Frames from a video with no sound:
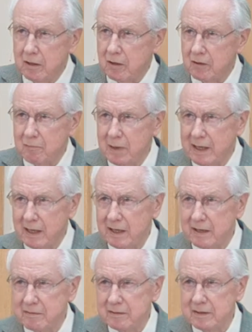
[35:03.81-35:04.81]
all of my
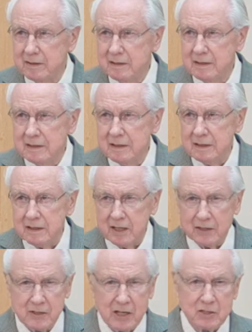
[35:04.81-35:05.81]
life.
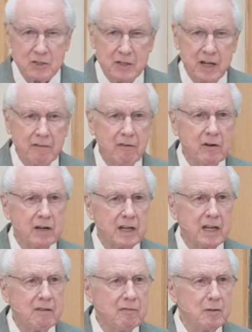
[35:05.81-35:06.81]
Yet that's never
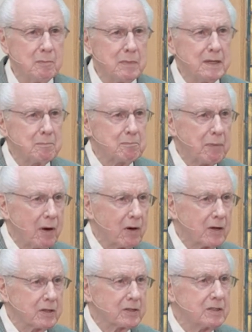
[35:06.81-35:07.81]
even been
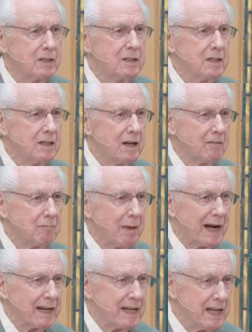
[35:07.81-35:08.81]
part of
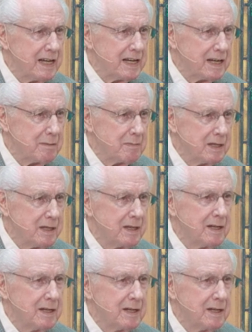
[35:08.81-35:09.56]
my name.